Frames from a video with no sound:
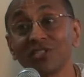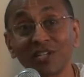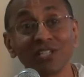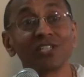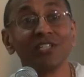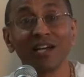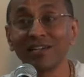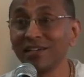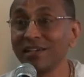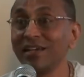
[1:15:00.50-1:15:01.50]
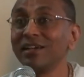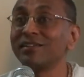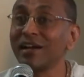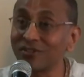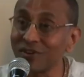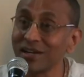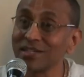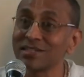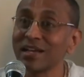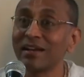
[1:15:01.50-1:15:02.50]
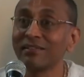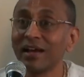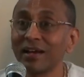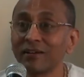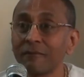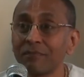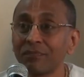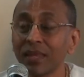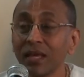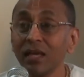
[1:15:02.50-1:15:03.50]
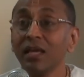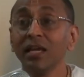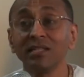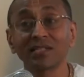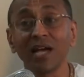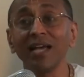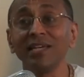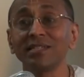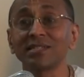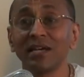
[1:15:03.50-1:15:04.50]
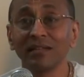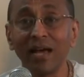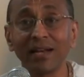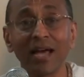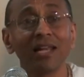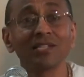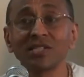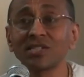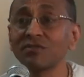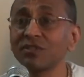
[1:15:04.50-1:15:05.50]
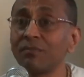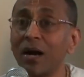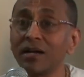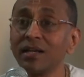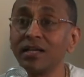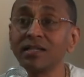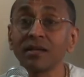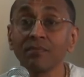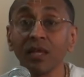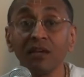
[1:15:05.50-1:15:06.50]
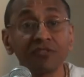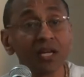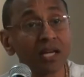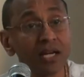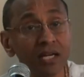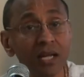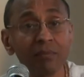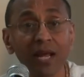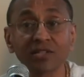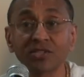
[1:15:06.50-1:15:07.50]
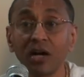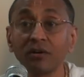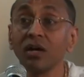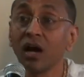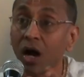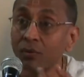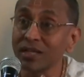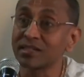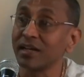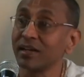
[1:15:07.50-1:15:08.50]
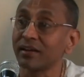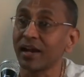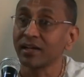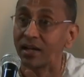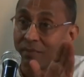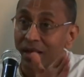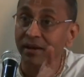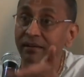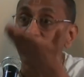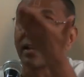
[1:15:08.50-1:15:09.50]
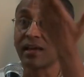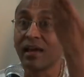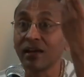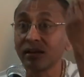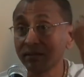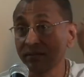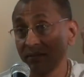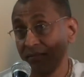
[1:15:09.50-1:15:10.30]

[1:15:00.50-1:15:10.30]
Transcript: is Krishna, trying to understand that. In science, the analysis of the body is, if the kidney breaks down, how I set it right and make it run again?